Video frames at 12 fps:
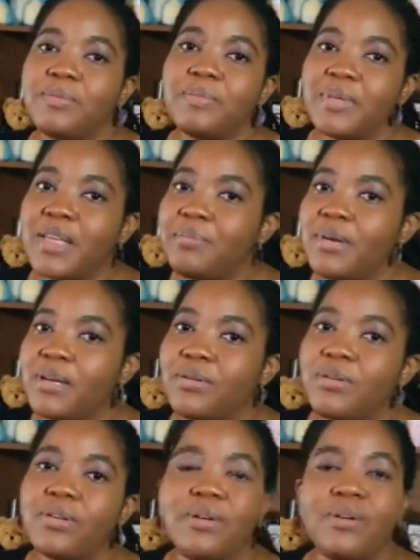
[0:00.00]
keep a good
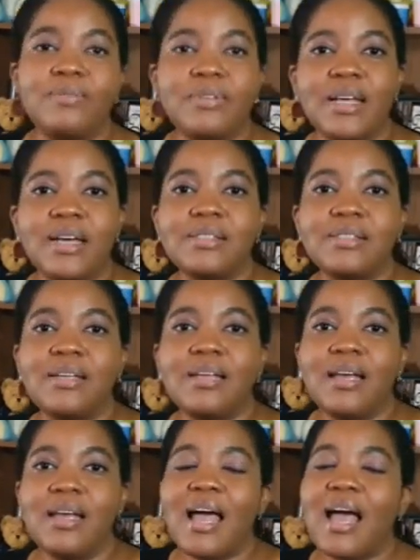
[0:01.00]
lookout for that.
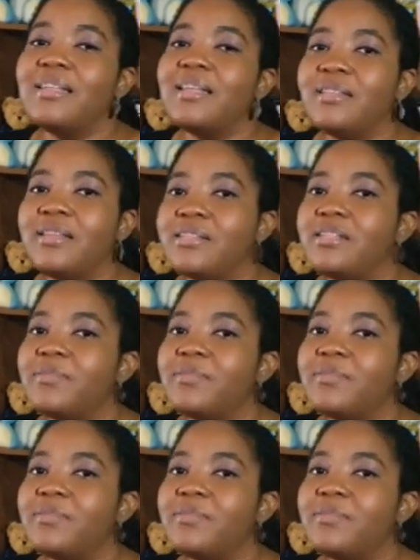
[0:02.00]
And then there are some